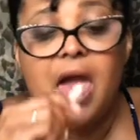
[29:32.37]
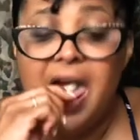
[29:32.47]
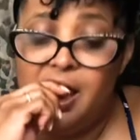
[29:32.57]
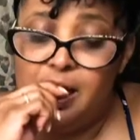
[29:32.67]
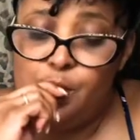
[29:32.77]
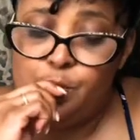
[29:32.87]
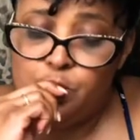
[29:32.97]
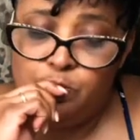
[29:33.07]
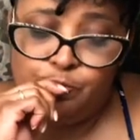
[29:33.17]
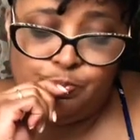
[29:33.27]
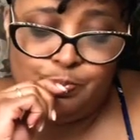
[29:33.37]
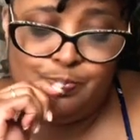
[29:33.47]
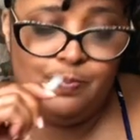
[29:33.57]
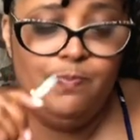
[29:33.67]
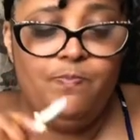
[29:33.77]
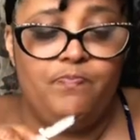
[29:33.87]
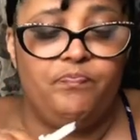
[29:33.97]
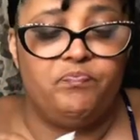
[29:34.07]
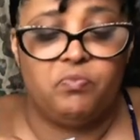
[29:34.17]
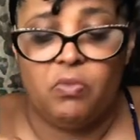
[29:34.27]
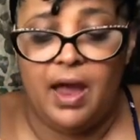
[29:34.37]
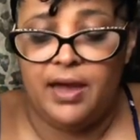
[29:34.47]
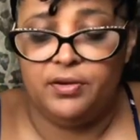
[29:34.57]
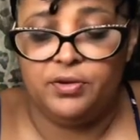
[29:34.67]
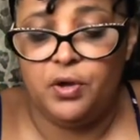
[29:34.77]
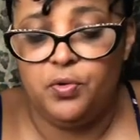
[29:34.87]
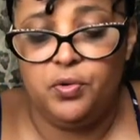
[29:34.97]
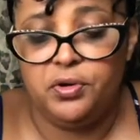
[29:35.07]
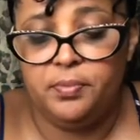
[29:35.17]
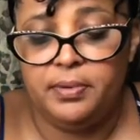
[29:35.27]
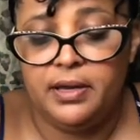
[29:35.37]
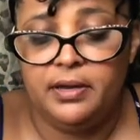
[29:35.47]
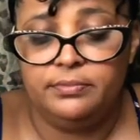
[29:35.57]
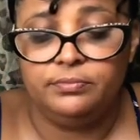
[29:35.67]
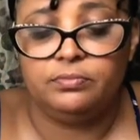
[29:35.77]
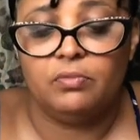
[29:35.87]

And I don't know who it'll be.